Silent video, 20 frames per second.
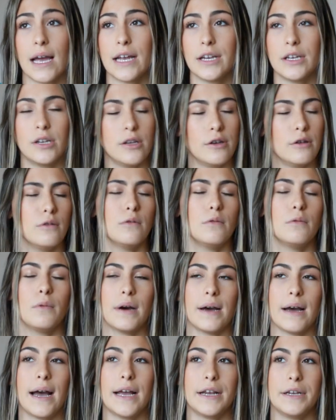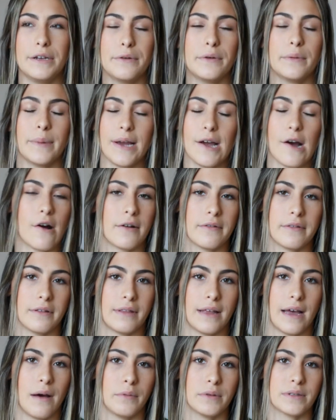knew in my heart that
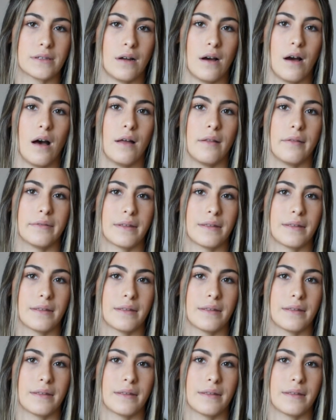that was not